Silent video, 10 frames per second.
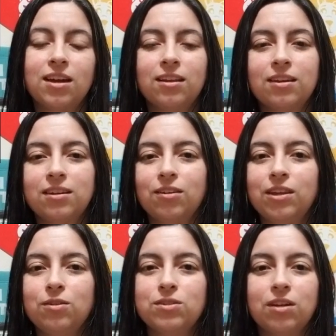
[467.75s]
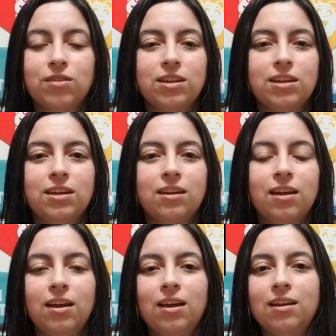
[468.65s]
I liked how they used everything.
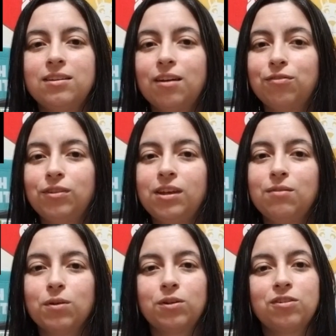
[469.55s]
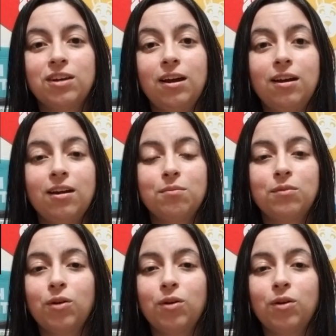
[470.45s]
Definitely worth your time.